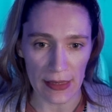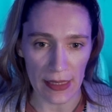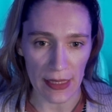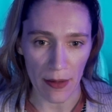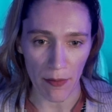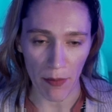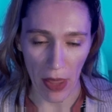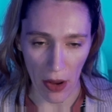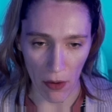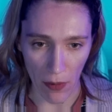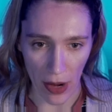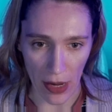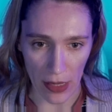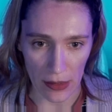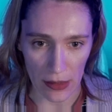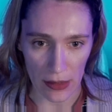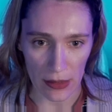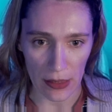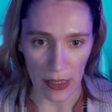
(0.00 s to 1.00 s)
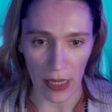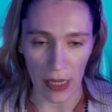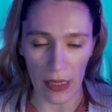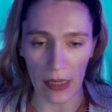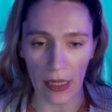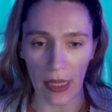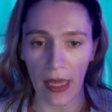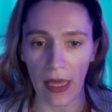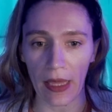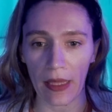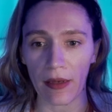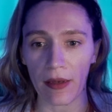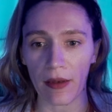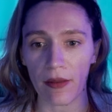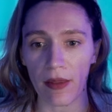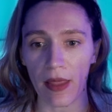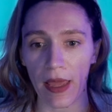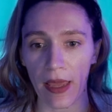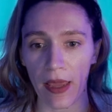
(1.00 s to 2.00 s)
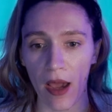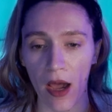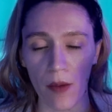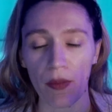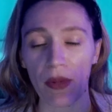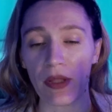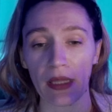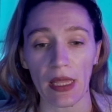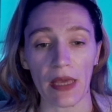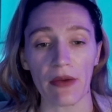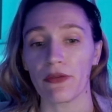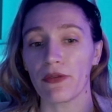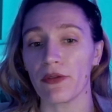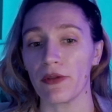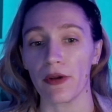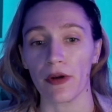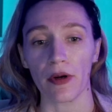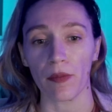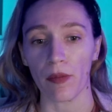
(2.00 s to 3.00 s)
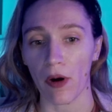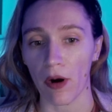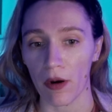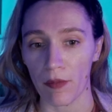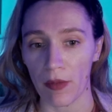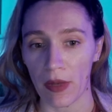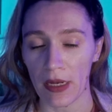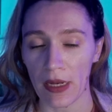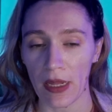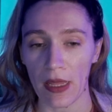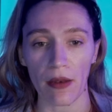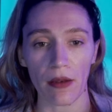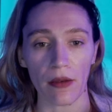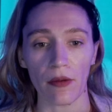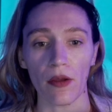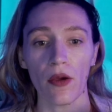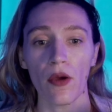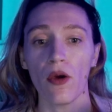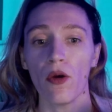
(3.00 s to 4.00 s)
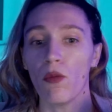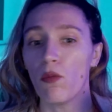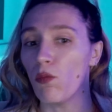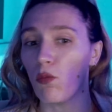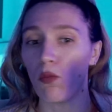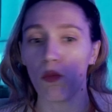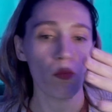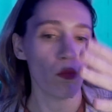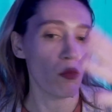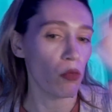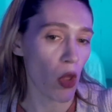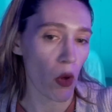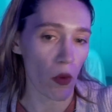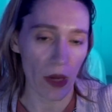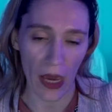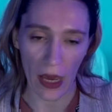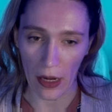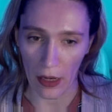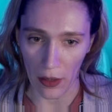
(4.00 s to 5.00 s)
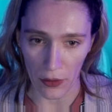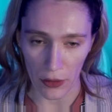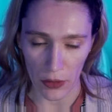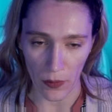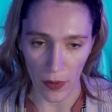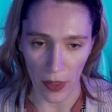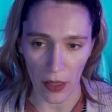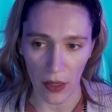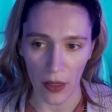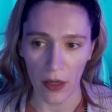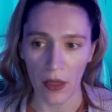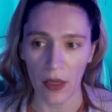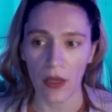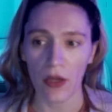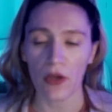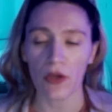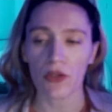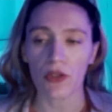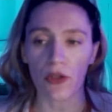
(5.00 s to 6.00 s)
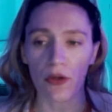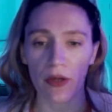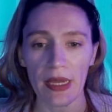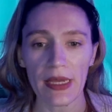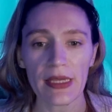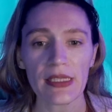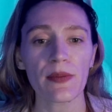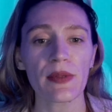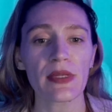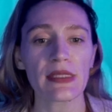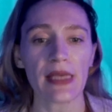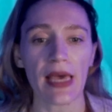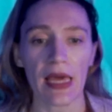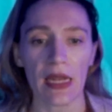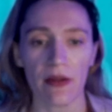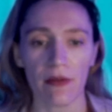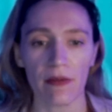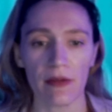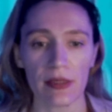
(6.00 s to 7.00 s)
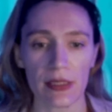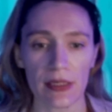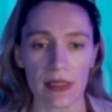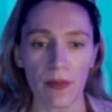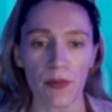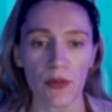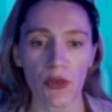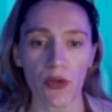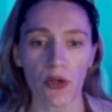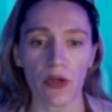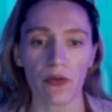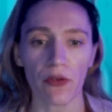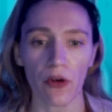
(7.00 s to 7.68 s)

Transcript: didn't pay rent and then they up and left their apartment and located elsewhere. So there has been some sort of